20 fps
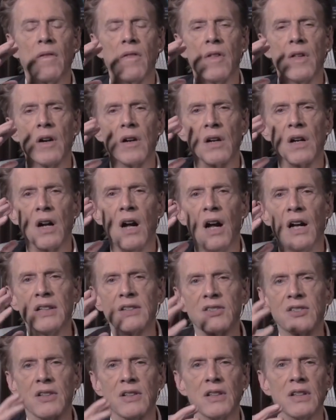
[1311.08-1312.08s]
they are
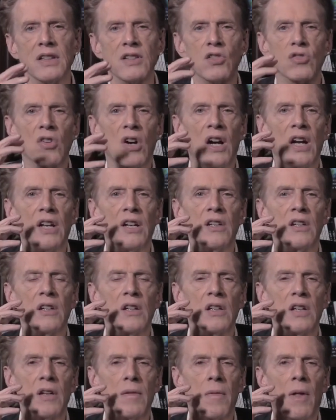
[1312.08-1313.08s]
constantly trying
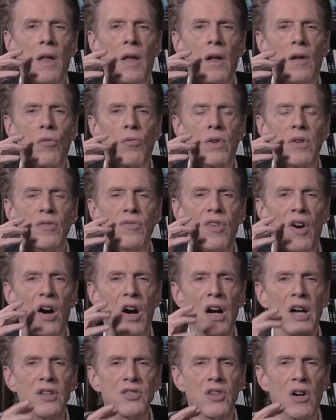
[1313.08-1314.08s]
to
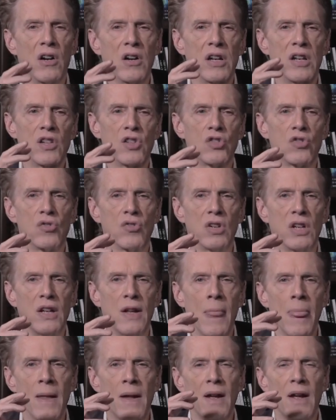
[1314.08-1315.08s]
revise our
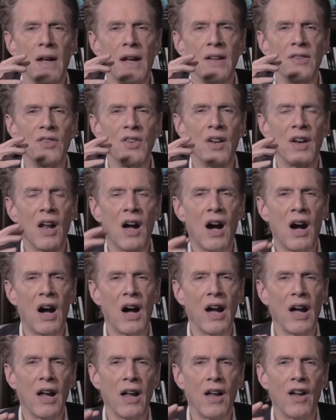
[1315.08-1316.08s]
history and
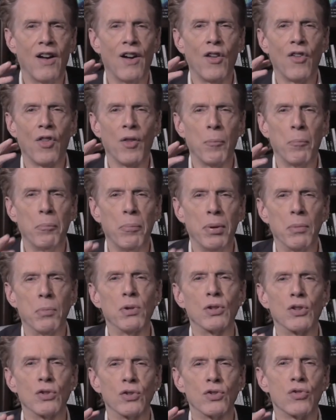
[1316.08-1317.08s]
deny the
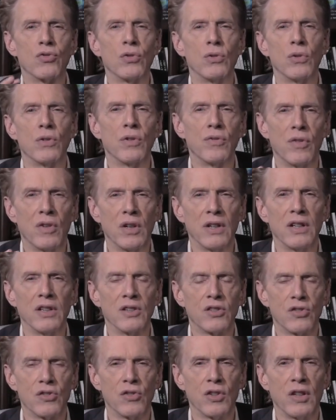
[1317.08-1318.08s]
biblical truth of our
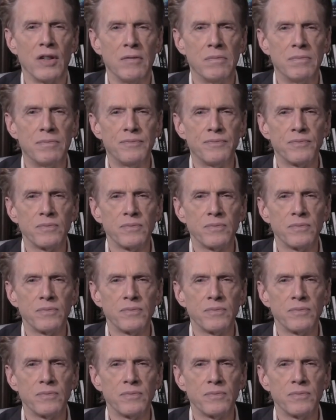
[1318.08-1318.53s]
history.